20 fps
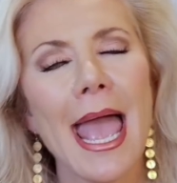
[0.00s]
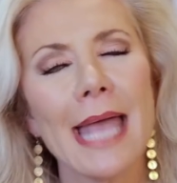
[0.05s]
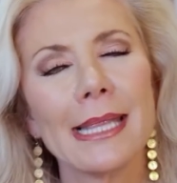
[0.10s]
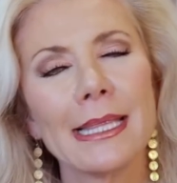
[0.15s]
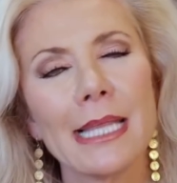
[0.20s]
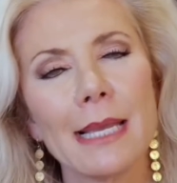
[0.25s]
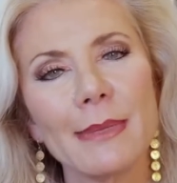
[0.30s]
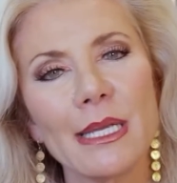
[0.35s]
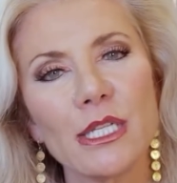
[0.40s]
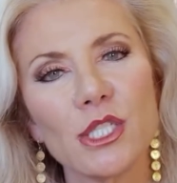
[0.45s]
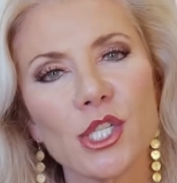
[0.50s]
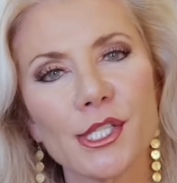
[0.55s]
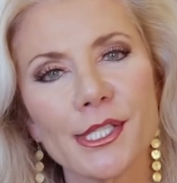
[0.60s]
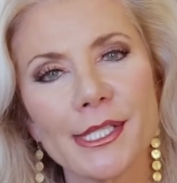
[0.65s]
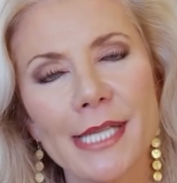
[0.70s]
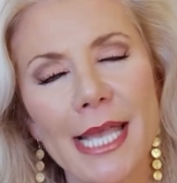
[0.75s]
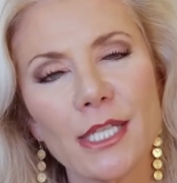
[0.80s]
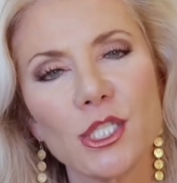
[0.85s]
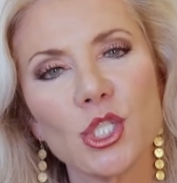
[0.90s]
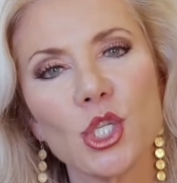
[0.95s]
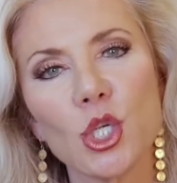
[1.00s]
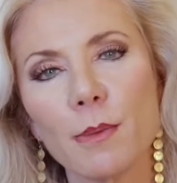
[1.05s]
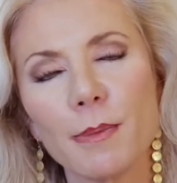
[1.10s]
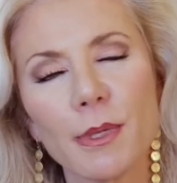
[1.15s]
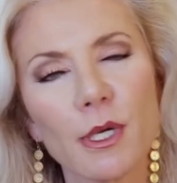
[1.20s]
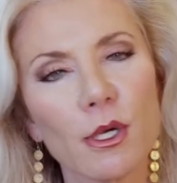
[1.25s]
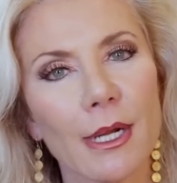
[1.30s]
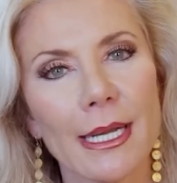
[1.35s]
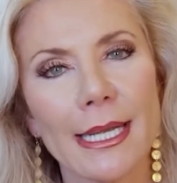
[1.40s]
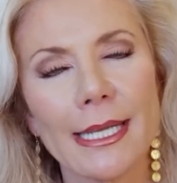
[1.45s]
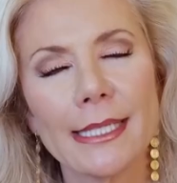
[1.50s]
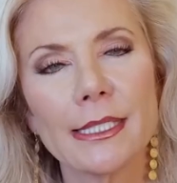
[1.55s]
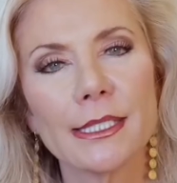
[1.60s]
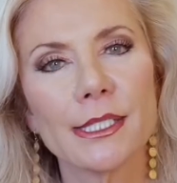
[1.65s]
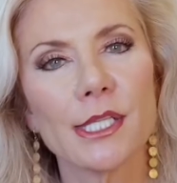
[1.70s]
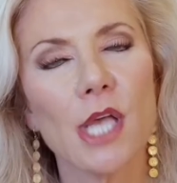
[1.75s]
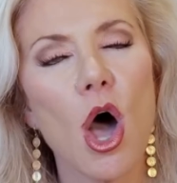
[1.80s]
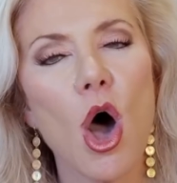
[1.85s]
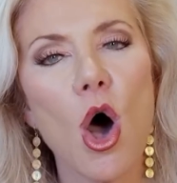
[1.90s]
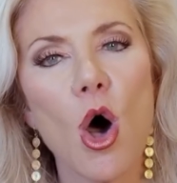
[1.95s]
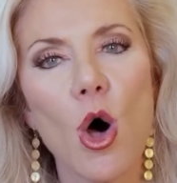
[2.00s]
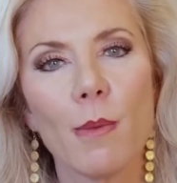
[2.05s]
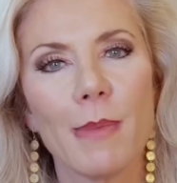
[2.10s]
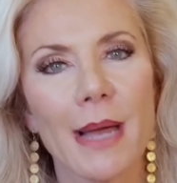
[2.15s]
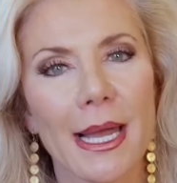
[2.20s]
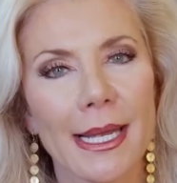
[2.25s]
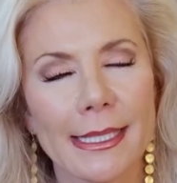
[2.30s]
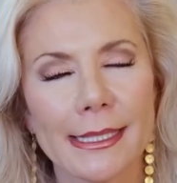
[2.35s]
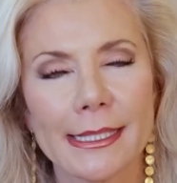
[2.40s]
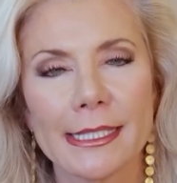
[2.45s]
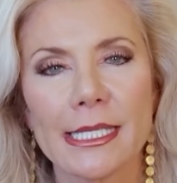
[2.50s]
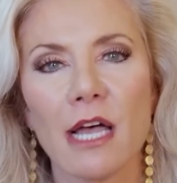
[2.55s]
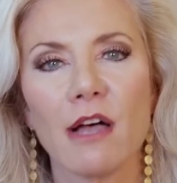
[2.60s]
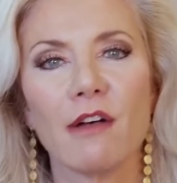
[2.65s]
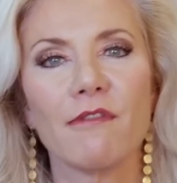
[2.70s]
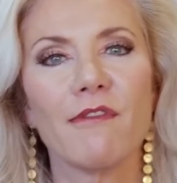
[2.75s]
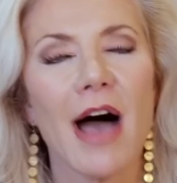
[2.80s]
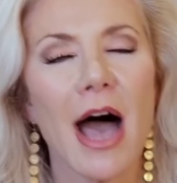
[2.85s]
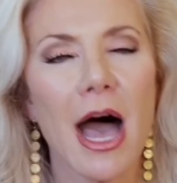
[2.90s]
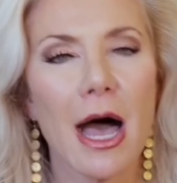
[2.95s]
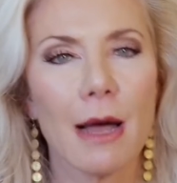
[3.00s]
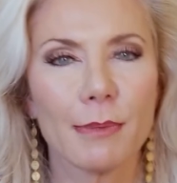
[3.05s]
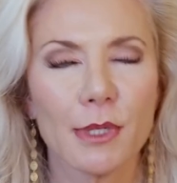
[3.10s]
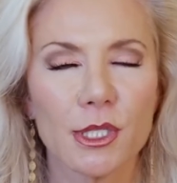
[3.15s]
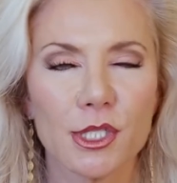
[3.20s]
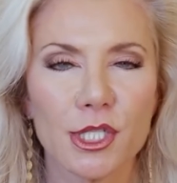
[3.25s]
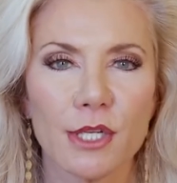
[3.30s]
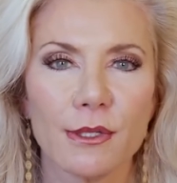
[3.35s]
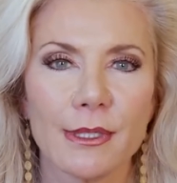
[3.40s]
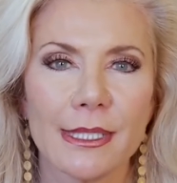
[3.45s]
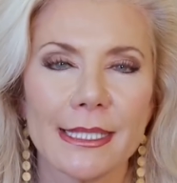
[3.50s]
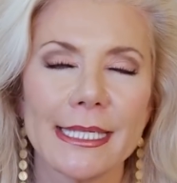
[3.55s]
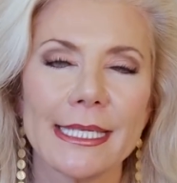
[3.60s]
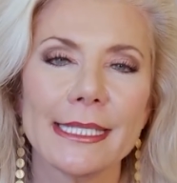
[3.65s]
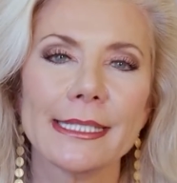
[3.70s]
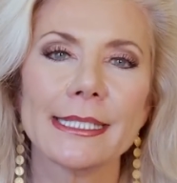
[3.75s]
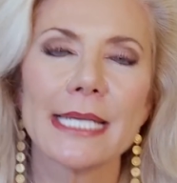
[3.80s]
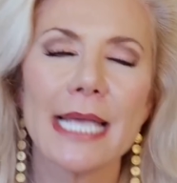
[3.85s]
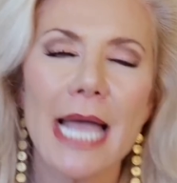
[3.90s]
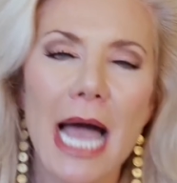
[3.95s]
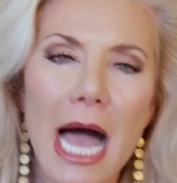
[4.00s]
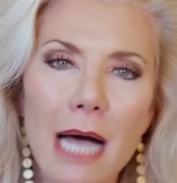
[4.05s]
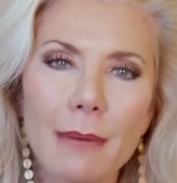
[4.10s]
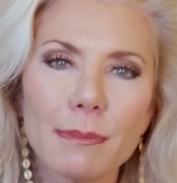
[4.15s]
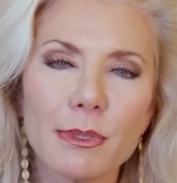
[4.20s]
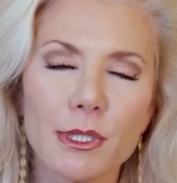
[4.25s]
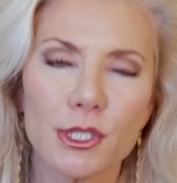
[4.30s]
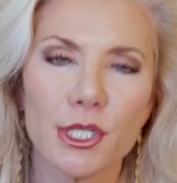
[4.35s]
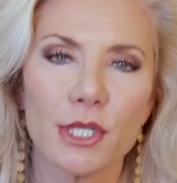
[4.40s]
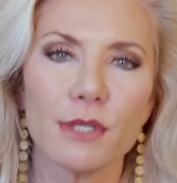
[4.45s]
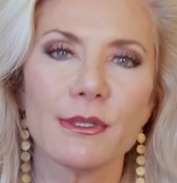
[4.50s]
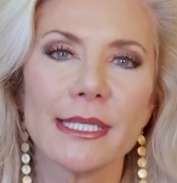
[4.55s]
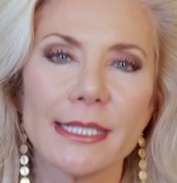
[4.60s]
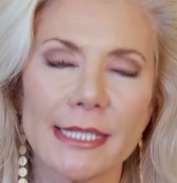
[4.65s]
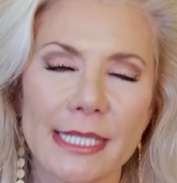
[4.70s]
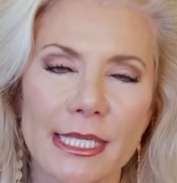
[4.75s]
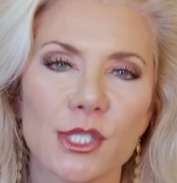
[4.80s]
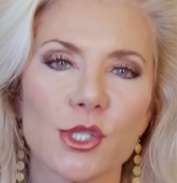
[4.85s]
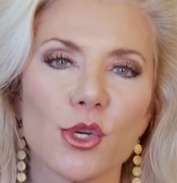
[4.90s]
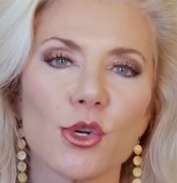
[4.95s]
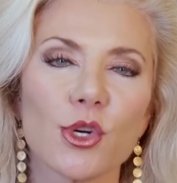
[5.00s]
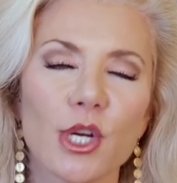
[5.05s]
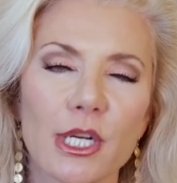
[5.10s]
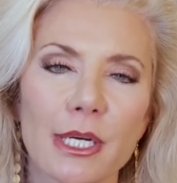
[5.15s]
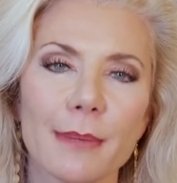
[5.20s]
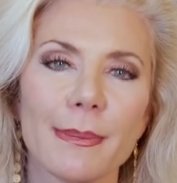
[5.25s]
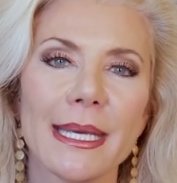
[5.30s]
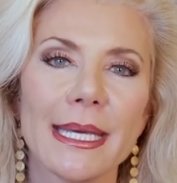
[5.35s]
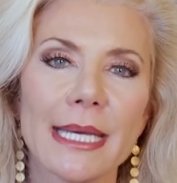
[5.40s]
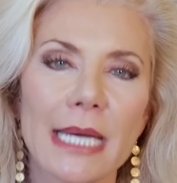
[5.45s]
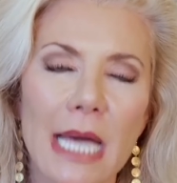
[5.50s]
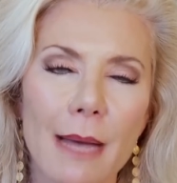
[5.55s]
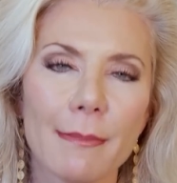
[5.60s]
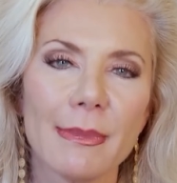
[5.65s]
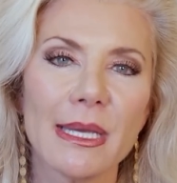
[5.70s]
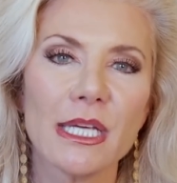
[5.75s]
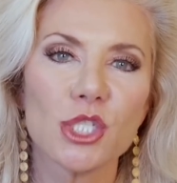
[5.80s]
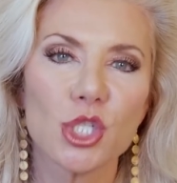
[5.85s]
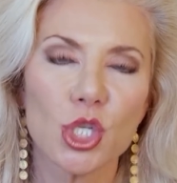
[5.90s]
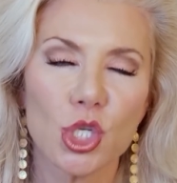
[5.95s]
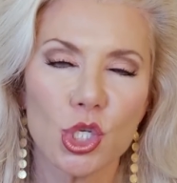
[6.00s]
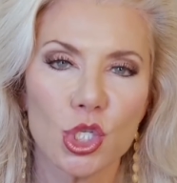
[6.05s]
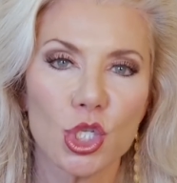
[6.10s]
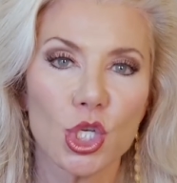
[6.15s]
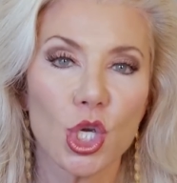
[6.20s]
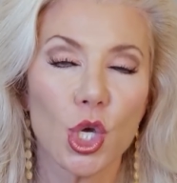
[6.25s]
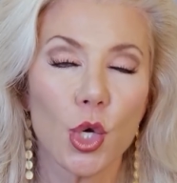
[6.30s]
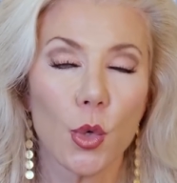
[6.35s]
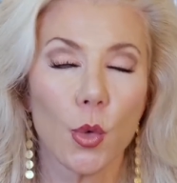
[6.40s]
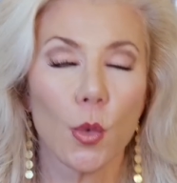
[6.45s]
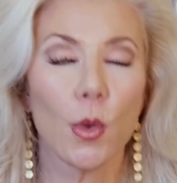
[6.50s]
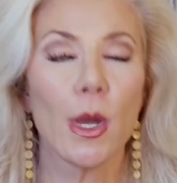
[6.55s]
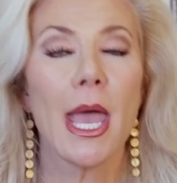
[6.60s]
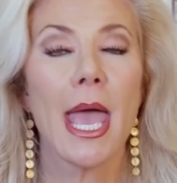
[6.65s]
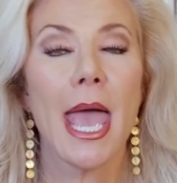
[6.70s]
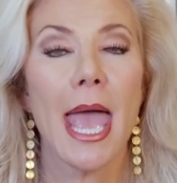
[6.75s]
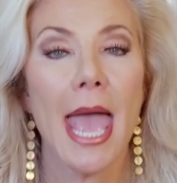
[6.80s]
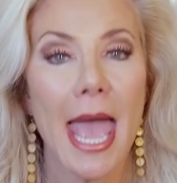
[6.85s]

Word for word: And let me just say, Jupiter is all by itself opportunities. The opportunities are going to be coming to you.